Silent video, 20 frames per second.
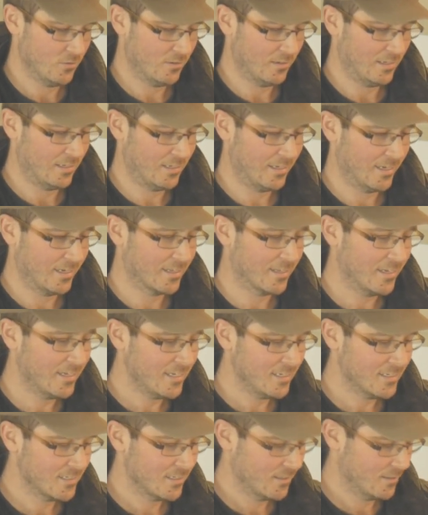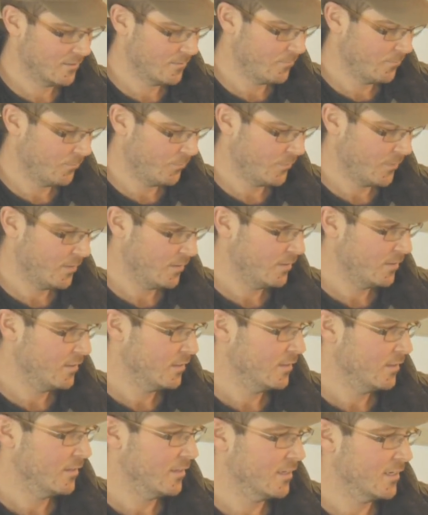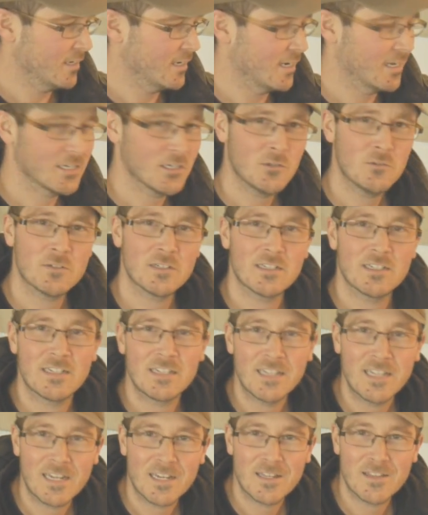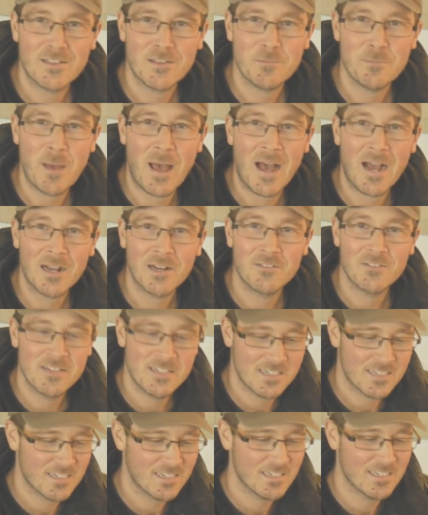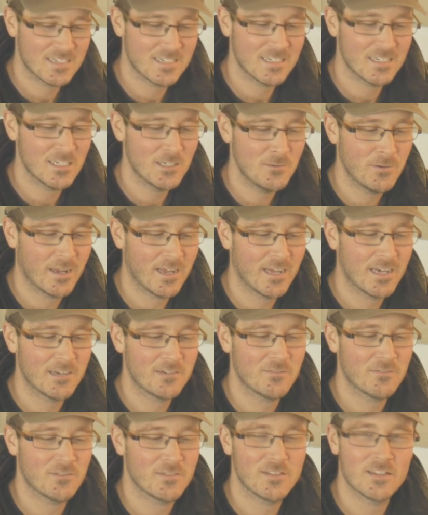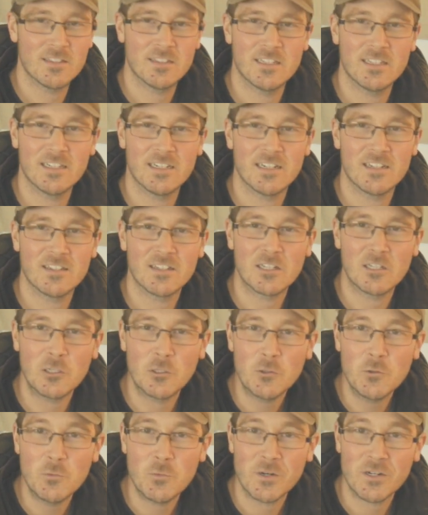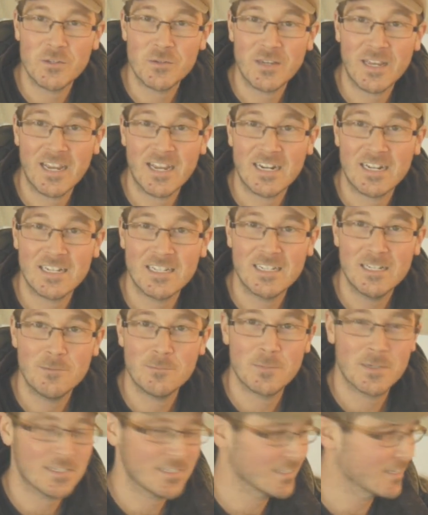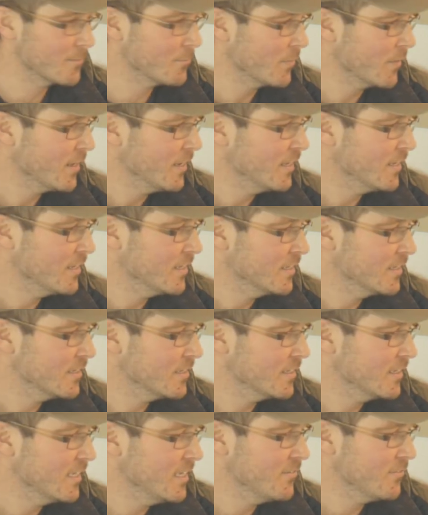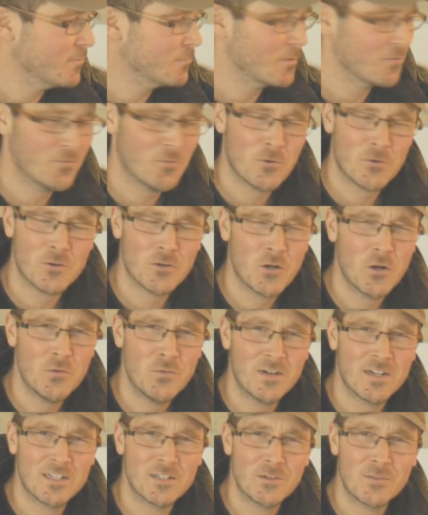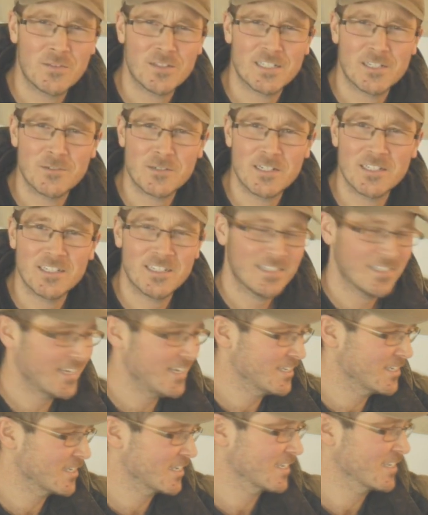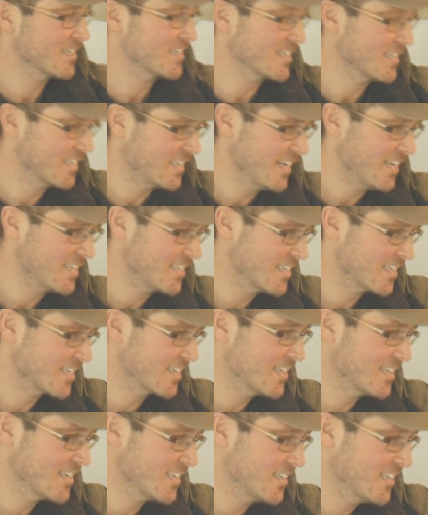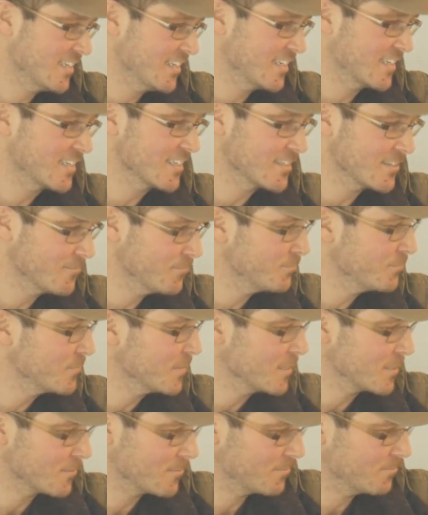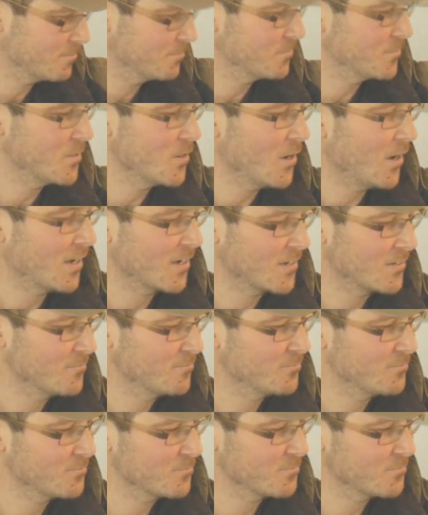like that. And I don't lick the back of these things. They do have the glue where you can lick it, but even before COVID, I don't think I would have done that just because it tastes disgusting and it is not